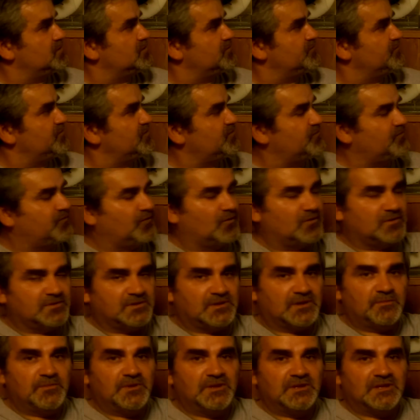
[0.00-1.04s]
with 4
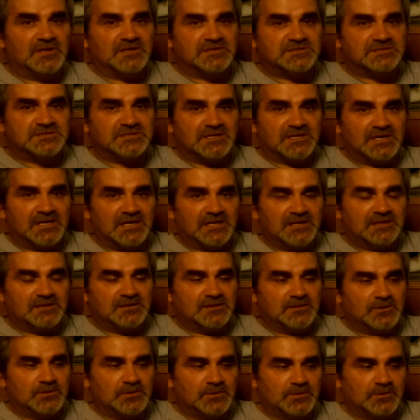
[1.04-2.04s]
terminals again.